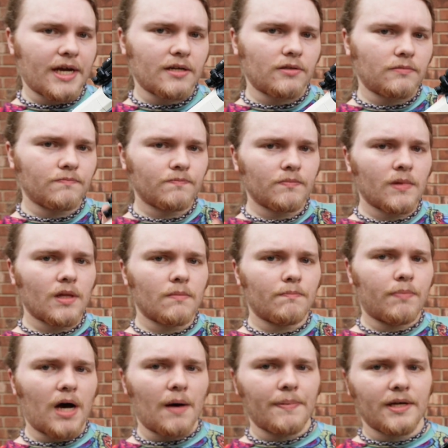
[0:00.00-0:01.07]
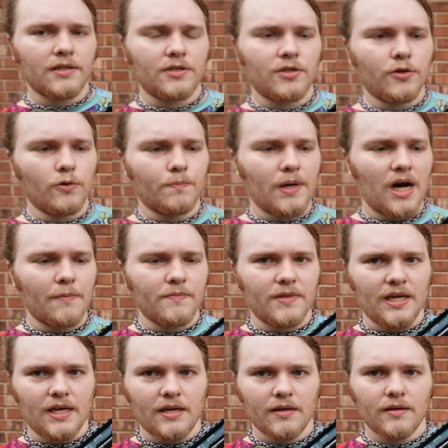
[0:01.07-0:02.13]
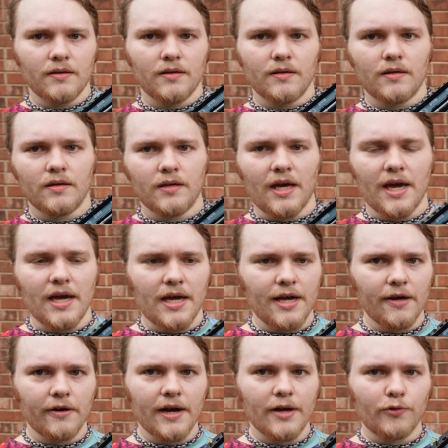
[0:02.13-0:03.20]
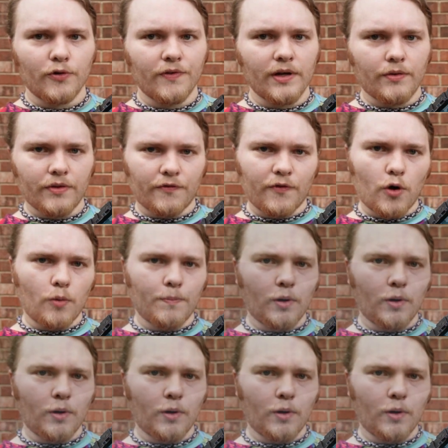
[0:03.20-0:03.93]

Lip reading: handle. Pop it to pop the gate here and reveal the faux